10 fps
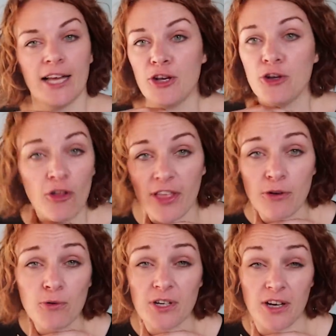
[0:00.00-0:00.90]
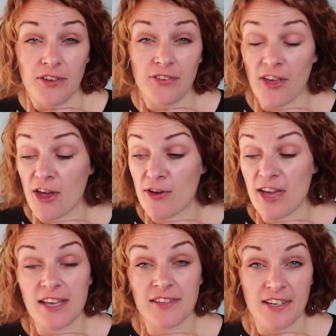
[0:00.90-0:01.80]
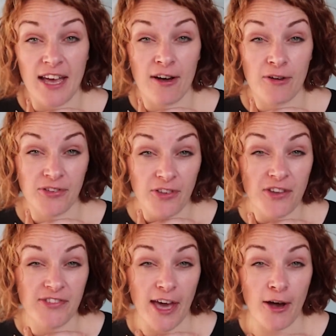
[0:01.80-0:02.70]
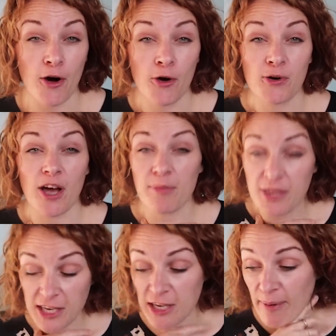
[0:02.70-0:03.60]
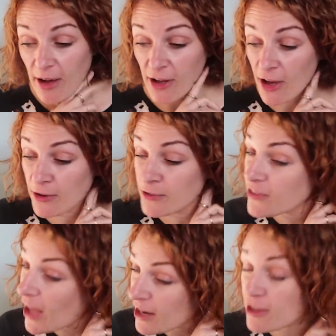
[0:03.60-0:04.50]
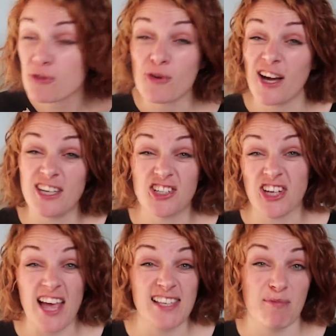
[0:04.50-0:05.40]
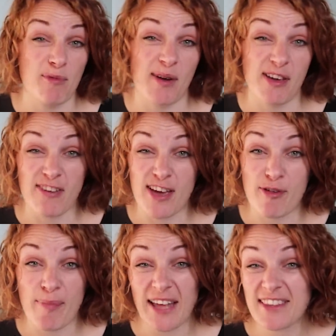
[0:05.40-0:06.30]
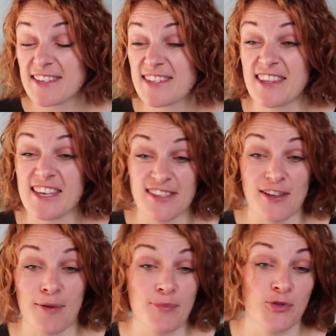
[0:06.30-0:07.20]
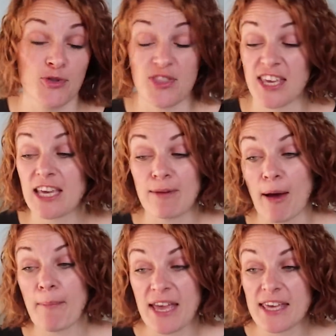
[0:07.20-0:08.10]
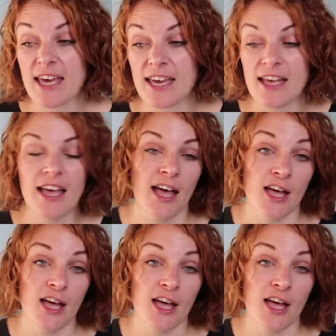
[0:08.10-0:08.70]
not that organised. So it is now starting to get cold, I'm thinking about coats, and I thought I'd share some of my favourite patterns and things that I'm thinking about making